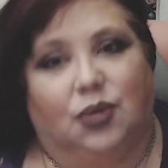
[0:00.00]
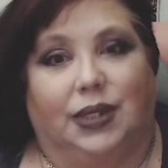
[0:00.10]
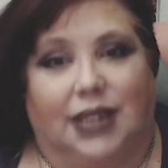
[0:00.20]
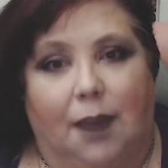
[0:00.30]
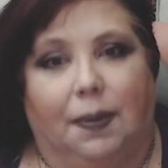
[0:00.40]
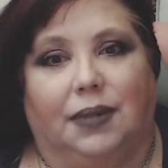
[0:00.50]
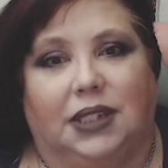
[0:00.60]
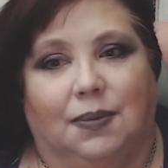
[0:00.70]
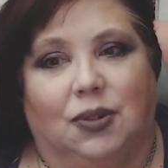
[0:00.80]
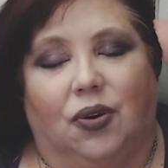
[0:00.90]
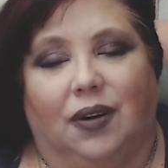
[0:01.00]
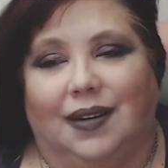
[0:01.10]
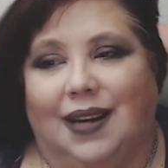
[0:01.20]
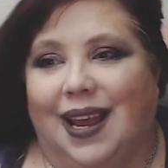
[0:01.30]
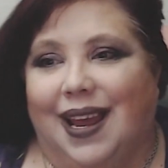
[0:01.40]
what's happened with Jim
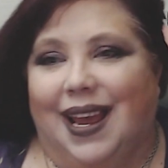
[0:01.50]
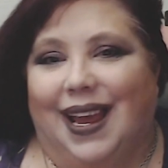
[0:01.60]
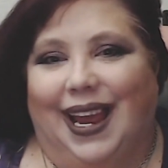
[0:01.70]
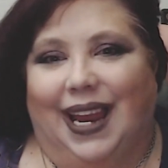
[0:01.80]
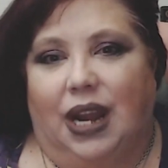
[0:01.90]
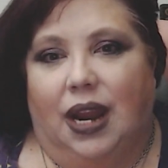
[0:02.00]
Jordan, and